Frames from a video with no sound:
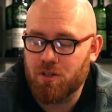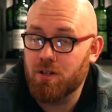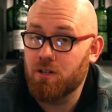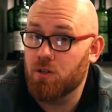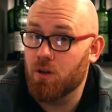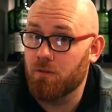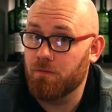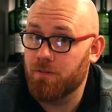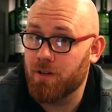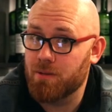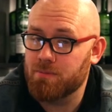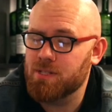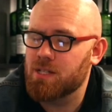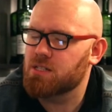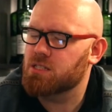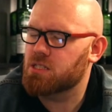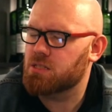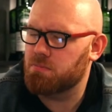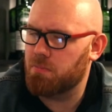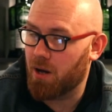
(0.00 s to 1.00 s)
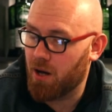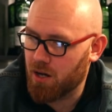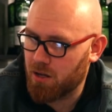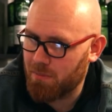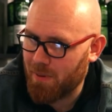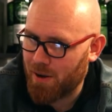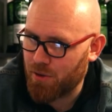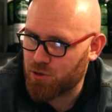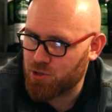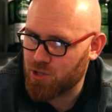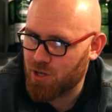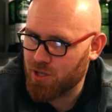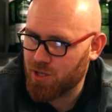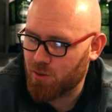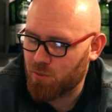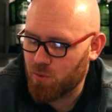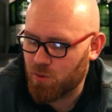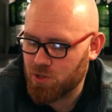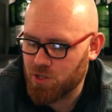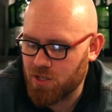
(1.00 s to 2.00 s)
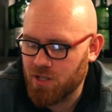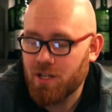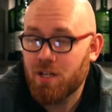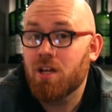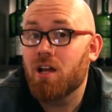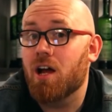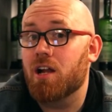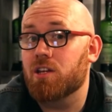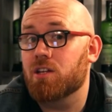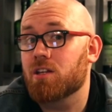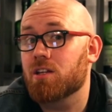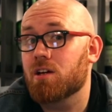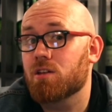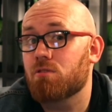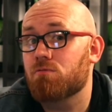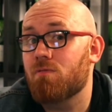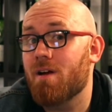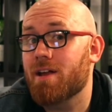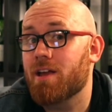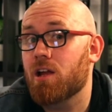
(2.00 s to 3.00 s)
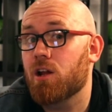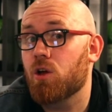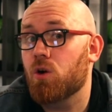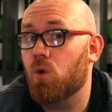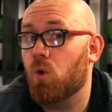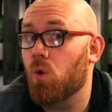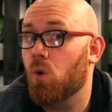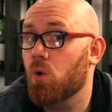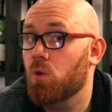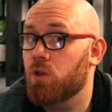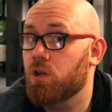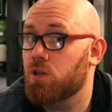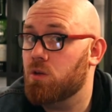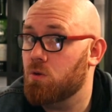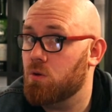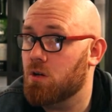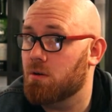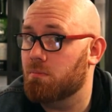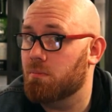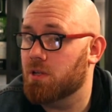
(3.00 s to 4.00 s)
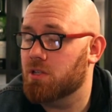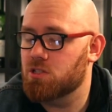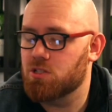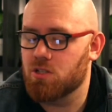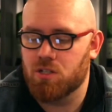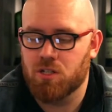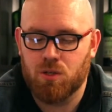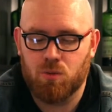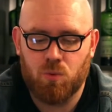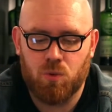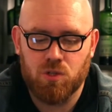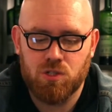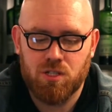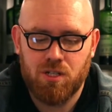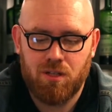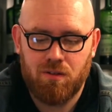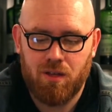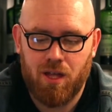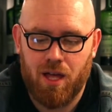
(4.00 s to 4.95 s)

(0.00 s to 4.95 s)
not Phillips, Sparkmouth tonic water. And you can get the regular or the cucumber tonic water,